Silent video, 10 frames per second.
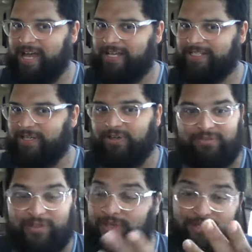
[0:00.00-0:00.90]
So
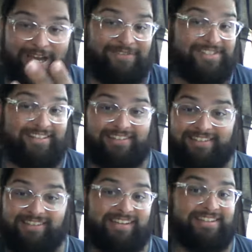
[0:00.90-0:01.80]
for those of you who haven't seen the
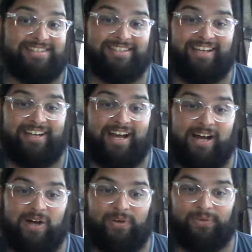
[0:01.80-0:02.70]
deleted scene,
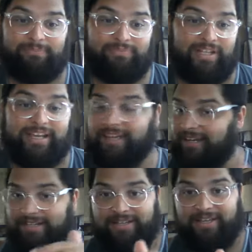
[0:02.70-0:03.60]
I'll link
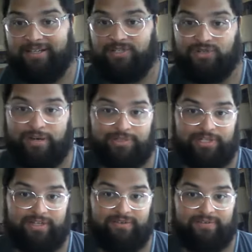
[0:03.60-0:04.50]
it in the
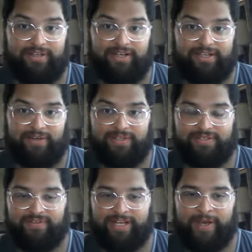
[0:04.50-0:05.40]
description of you know,
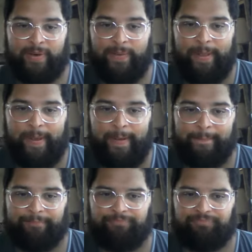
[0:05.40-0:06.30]
this video.
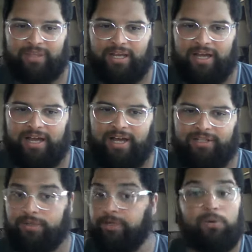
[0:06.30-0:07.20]

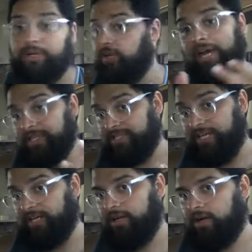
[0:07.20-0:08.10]
Let me know what you guys
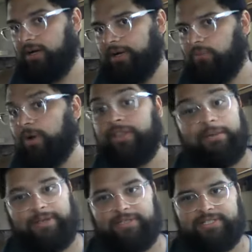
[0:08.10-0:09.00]
think, or what you
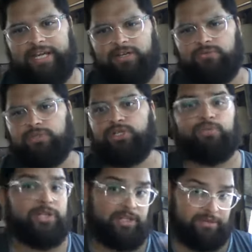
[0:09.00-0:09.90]
think about this scene. Did you
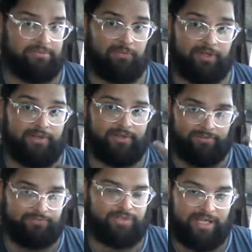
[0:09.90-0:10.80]
wish it
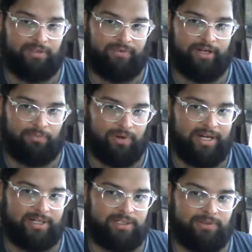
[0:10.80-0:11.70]
was in the final
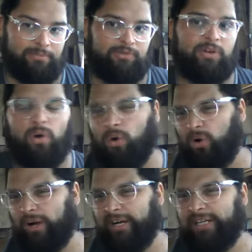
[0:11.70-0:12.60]
product of the movie,
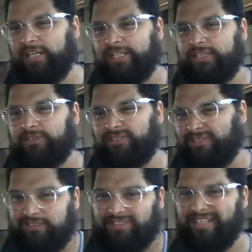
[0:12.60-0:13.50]
or
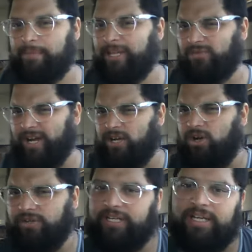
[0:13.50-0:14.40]
did they make the right
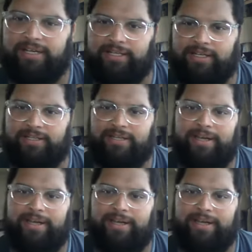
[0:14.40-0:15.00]
call in cutting it?